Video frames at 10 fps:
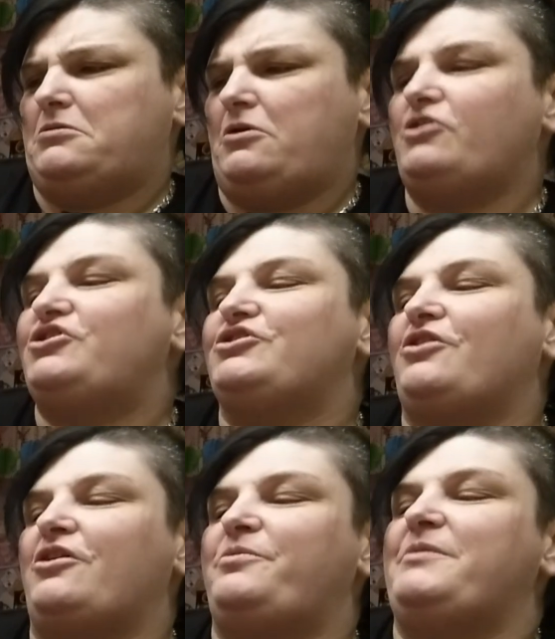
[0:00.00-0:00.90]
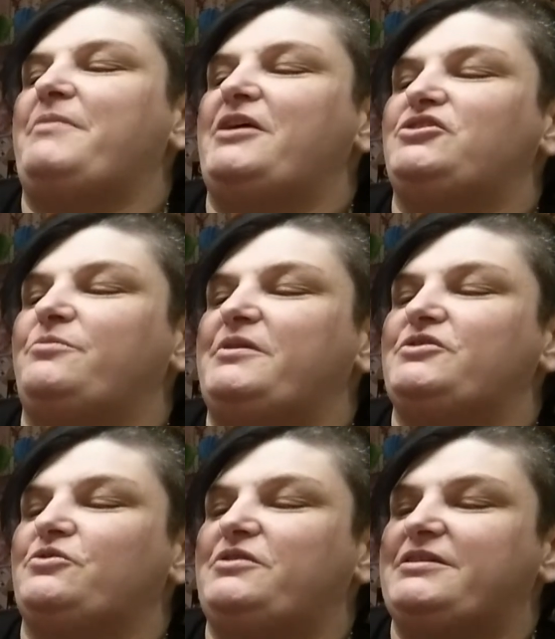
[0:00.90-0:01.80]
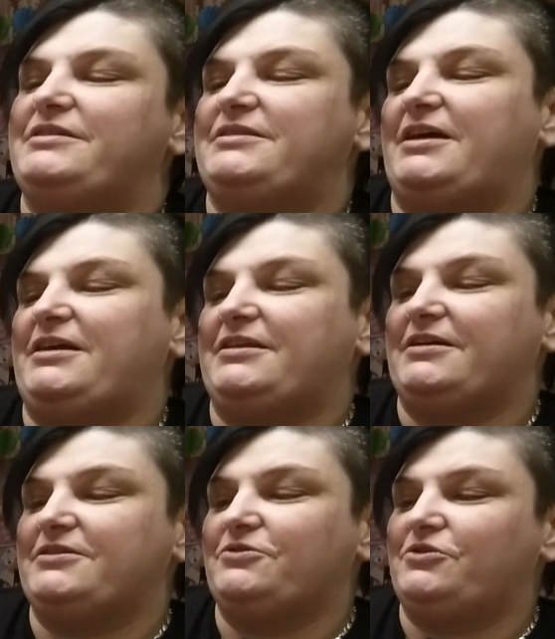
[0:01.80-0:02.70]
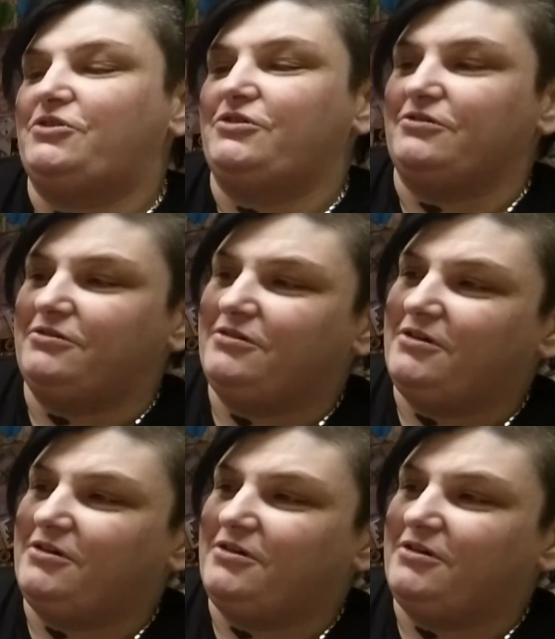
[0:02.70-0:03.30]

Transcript: Oh, she's got her wee measurements on this side. That's so cute.